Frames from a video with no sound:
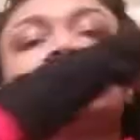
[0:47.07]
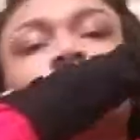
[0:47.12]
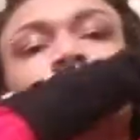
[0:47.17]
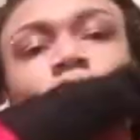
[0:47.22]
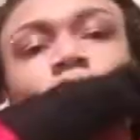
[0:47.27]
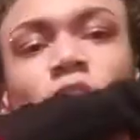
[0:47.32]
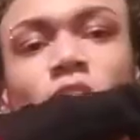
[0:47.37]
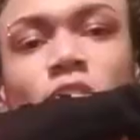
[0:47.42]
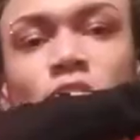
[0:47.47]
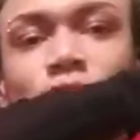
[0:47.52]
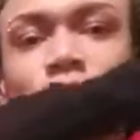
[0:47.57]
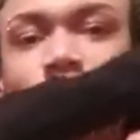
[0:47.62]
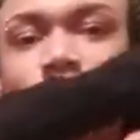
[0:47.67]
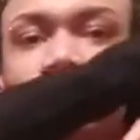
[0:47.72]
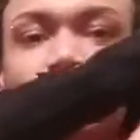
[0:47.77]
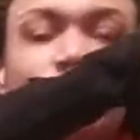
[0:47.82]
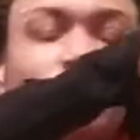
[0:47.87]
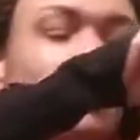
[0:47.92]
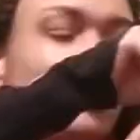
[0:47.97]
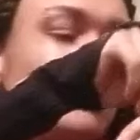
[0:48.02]
yes, we can
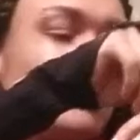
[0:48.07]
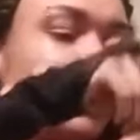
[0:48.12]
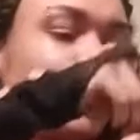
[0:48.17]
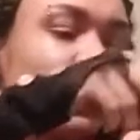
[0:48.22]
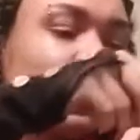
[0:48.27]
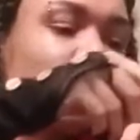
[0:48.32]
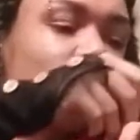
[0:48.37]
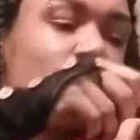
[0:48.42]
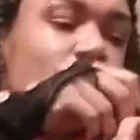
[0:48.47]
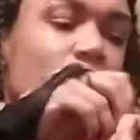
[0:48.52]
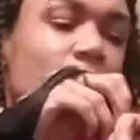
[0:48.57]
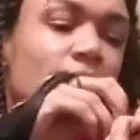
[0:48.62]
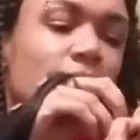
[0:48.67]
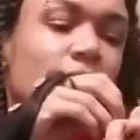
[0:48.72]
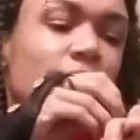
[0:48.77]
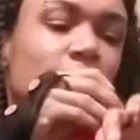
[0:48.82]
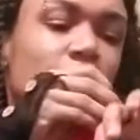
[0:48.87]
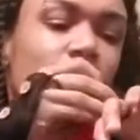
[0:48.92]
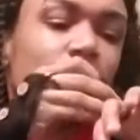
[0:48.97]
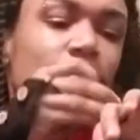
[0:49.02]
see me playing with my
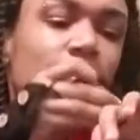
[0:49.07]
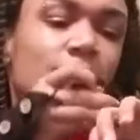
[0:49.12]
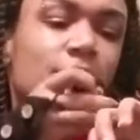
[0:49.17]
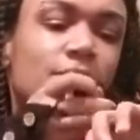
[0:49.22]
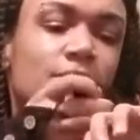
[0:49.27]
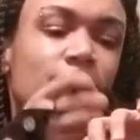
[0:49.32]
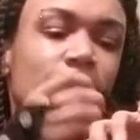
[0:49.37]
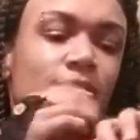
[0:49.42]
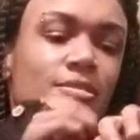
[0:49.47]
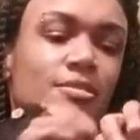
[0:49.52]
hair because